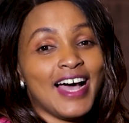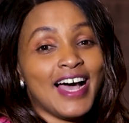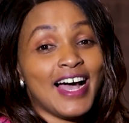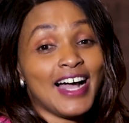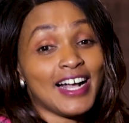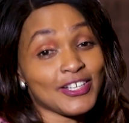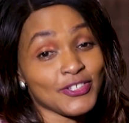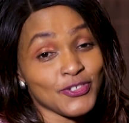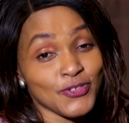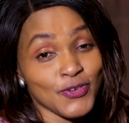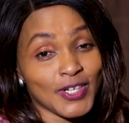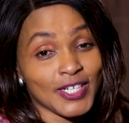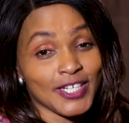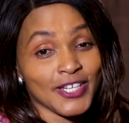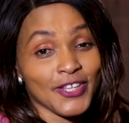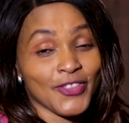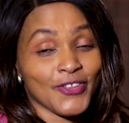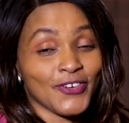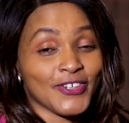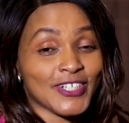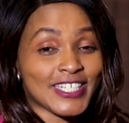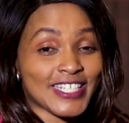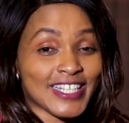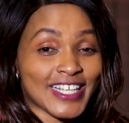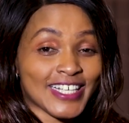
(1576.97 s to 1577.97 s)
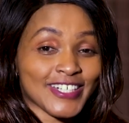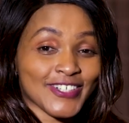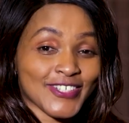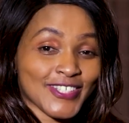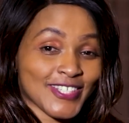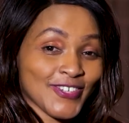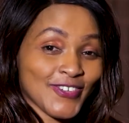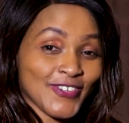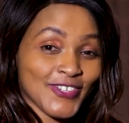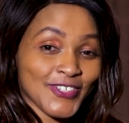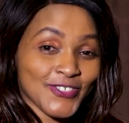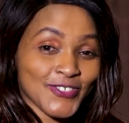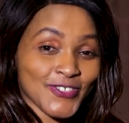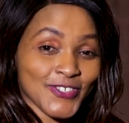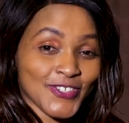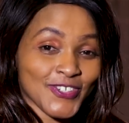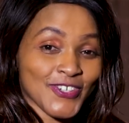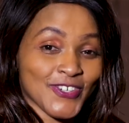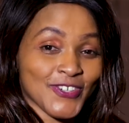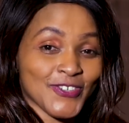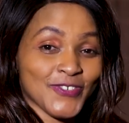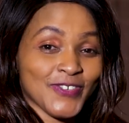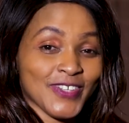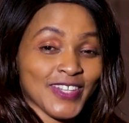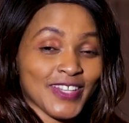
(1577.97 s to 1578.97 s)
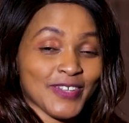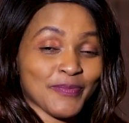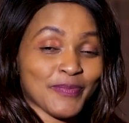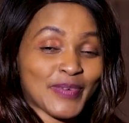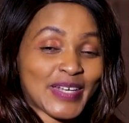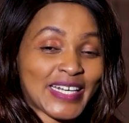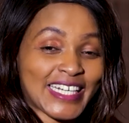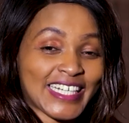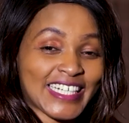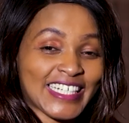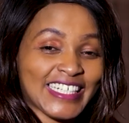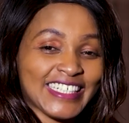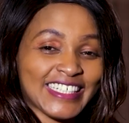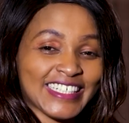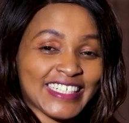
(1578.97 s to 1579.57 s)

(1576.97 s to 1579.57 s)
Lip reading: Actually thought that he's going to go for the money.